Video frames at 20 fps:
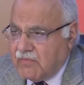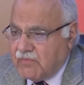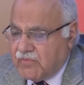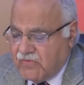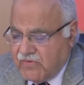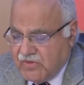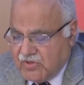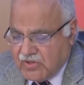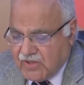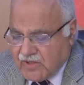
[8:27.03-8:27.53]

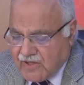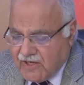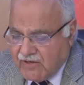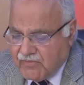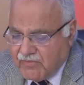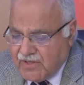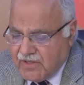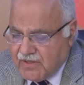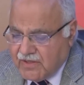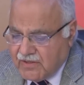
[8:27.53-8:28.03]
provincial
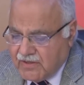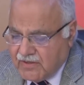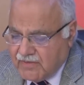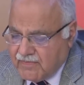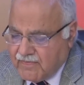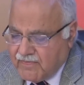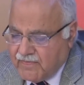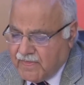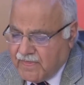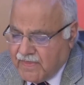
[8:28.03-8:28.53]
government
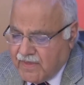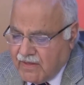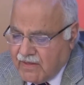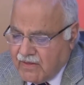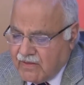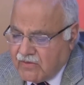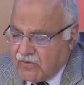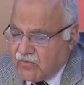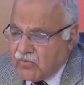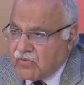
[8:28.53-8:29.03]

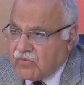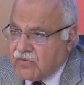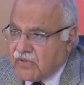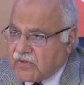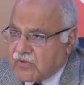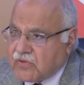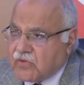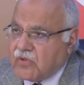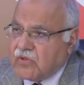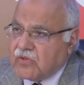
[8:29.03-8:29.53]
to
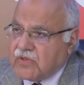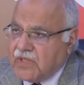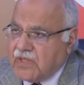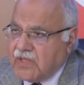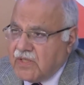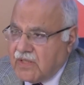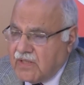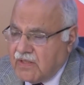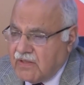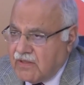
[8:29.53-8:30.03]
restore
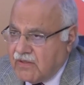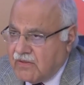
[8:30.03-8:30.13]
the